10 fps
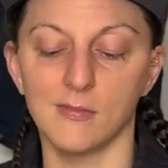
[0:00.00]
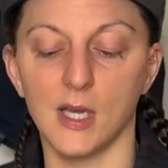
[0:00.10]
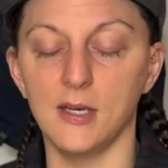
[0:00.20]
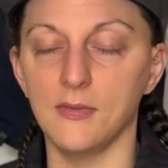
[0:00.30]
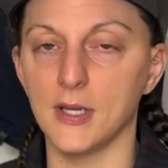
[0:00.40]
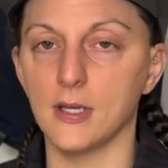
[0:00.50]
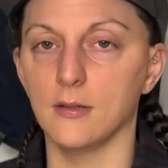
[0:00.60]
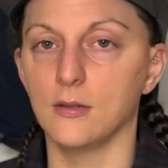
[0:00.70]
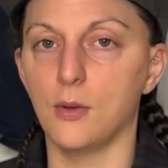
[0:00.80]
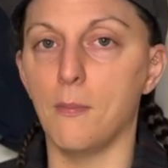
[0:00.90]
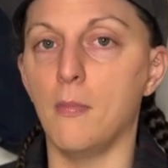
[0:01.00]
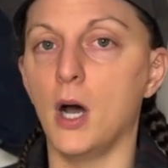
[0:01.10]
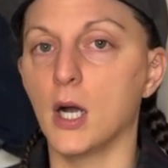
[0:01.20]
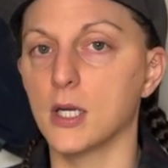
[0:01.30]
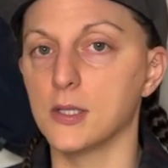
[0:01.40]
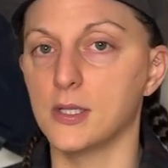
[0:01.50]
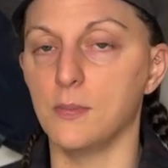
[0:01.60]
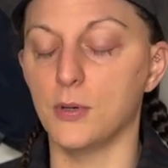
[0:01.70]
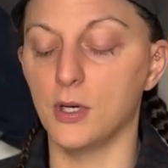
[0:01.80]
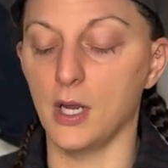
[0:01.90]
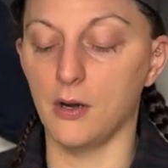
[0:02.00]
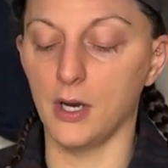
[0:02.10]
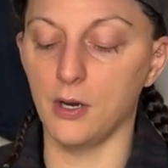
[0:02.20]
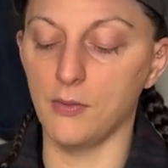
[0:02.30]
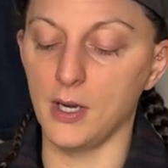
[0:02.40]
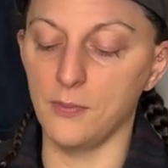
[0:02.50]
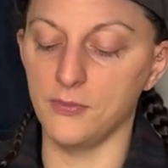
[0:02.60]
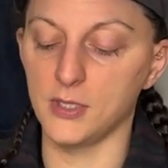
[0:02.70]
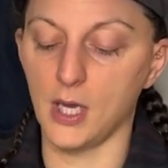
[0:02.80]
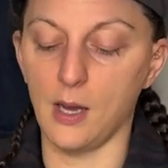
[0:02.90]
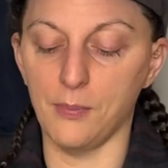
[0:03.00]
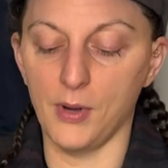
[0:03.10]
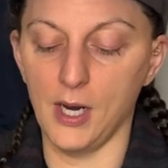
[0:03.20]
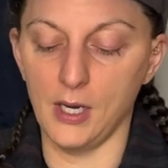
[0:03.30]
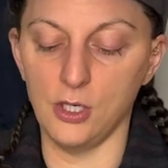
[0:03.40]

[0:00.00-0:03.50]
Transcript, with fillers: kind of like mock zippered area right up the top, right?